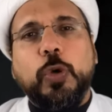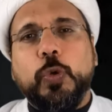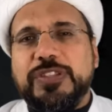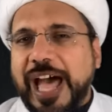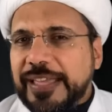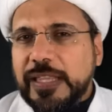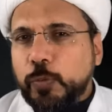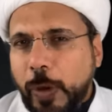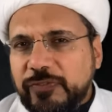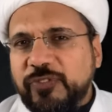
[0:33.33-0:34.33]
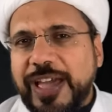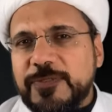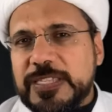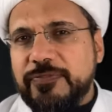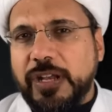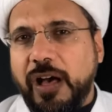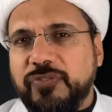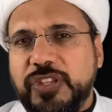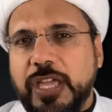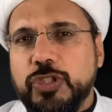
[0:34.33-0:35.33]
who died in 157
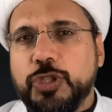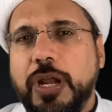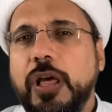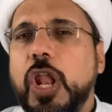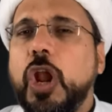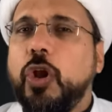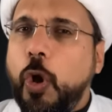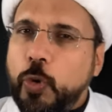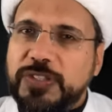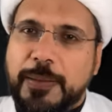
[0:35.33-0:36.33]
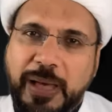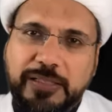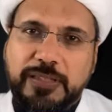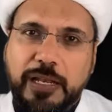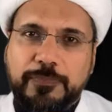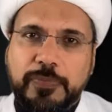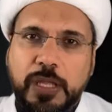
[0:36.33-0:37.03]
after Hijra, wrote a Maqtal.